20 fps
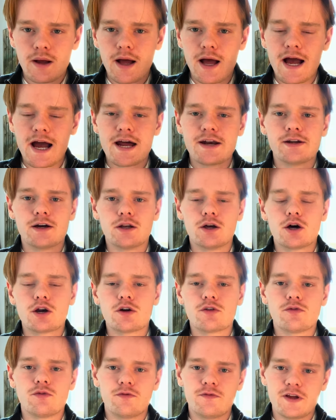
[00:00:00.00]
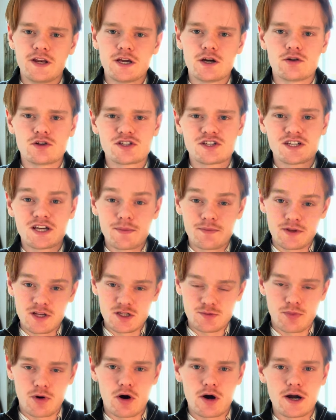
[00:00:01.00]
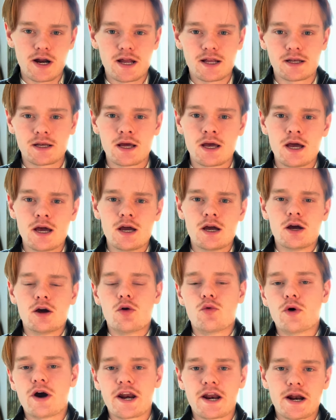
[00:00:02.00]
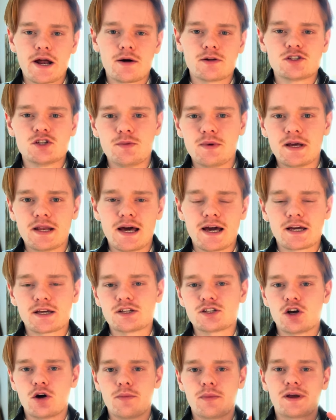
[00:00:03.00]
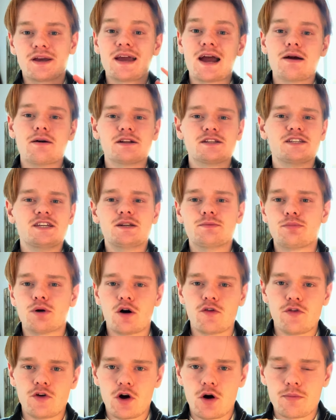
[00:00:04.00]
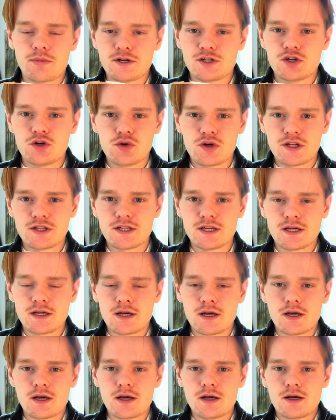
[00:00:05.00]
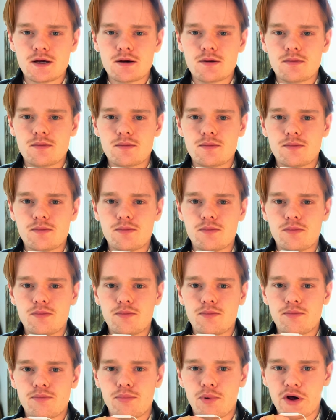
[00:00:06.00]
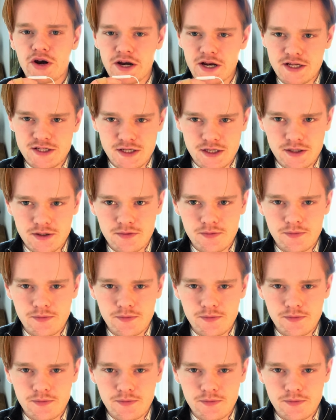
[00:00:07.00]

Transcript: and a lot of videos skip this part and write it out to be like some guaranteed profit opportunity, but it isn't.